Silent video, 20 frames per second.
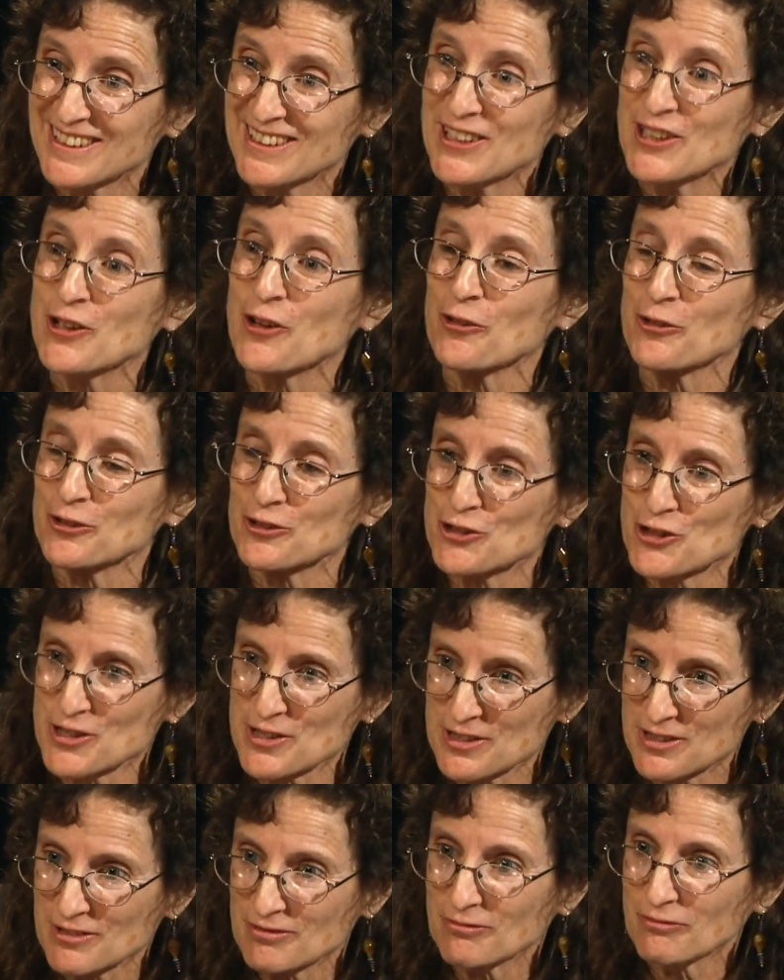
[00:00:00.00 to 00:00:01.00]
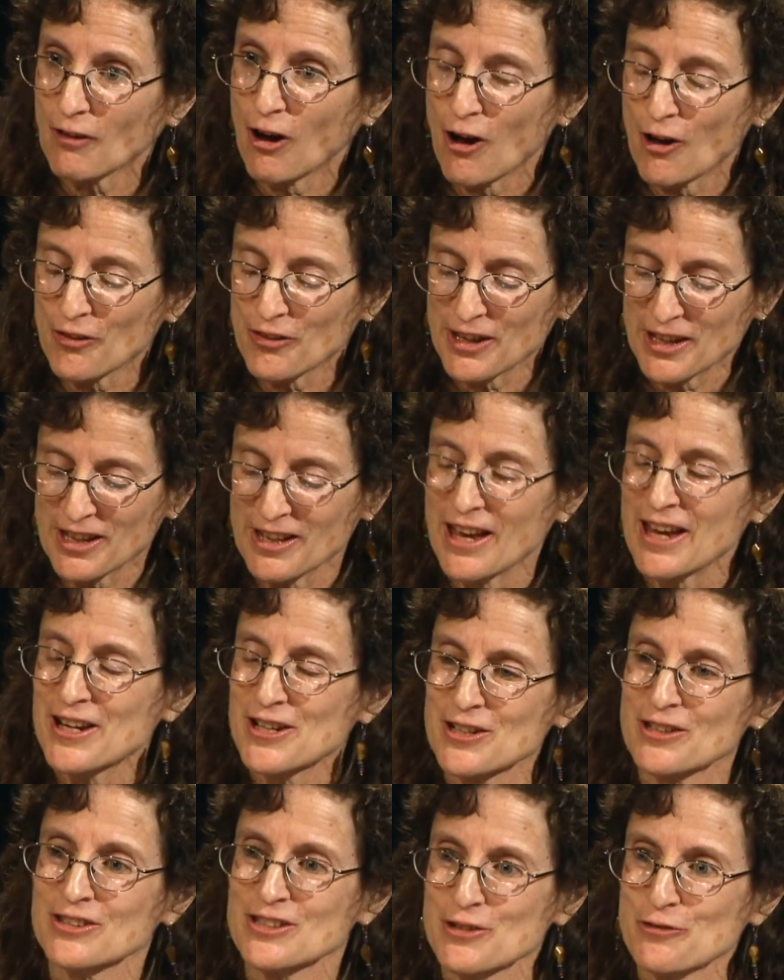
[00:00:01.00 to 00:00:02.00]
You know, yes. just all the yes.
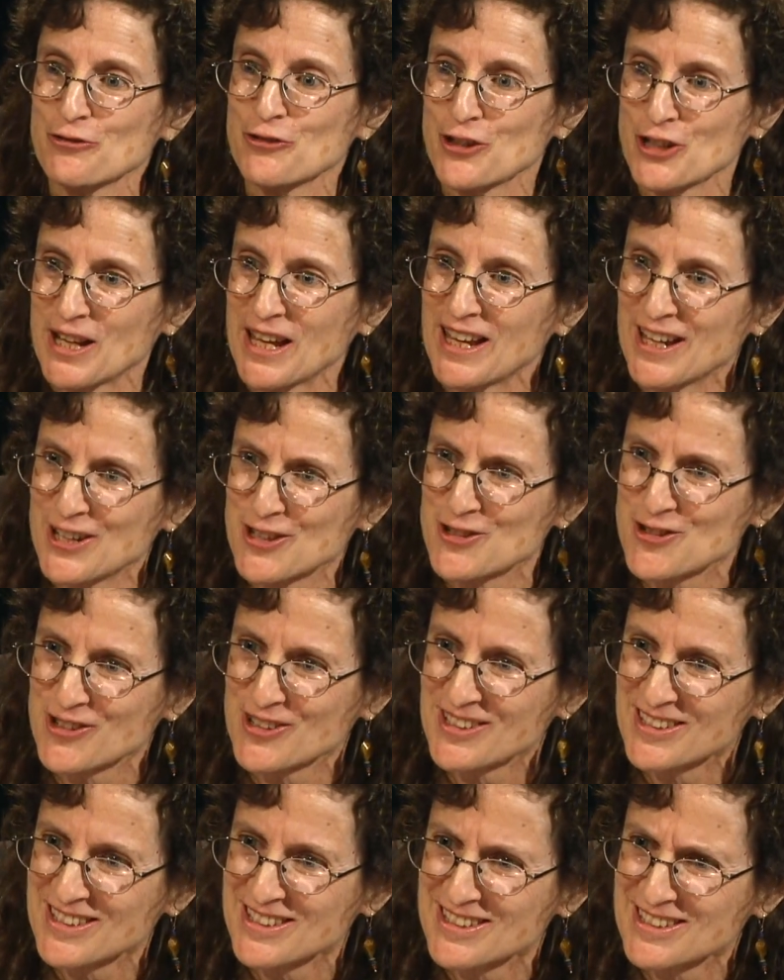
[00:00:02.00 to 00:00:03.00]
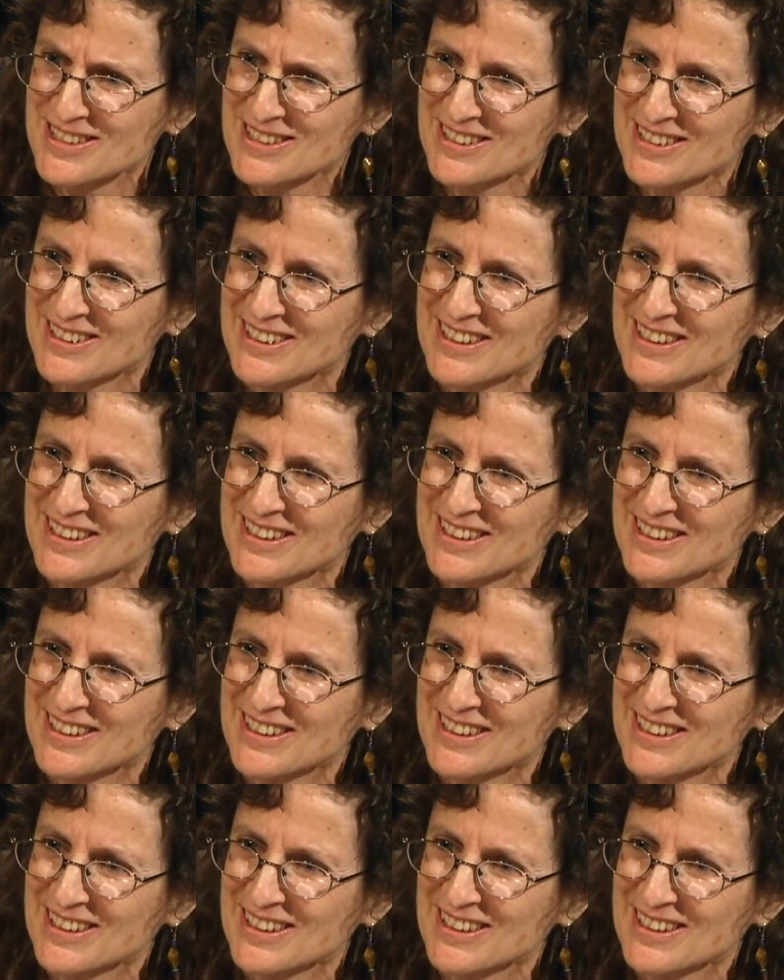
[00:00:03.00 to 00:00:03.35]
different Absolutely. ages. Yeah, it's